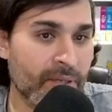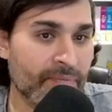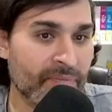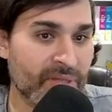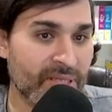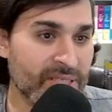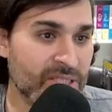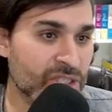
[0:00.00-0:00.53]

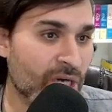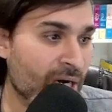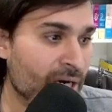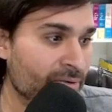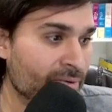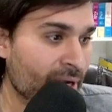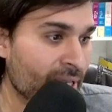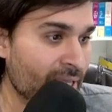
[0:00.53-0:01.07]
This
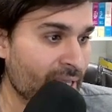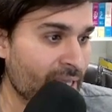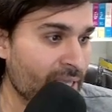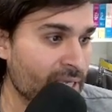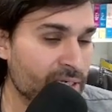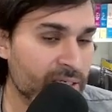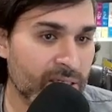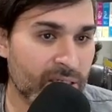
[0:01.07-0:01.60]
chart right
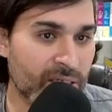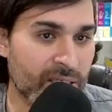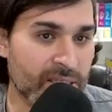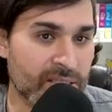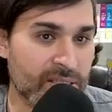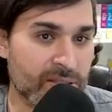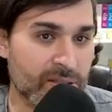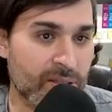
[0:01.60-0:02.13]
here
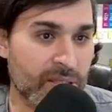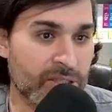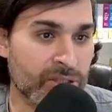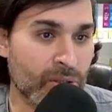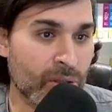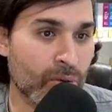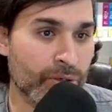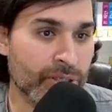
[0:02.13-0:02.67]
is
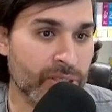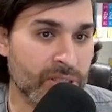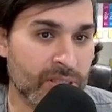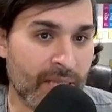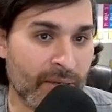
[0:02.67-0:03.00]
glorious.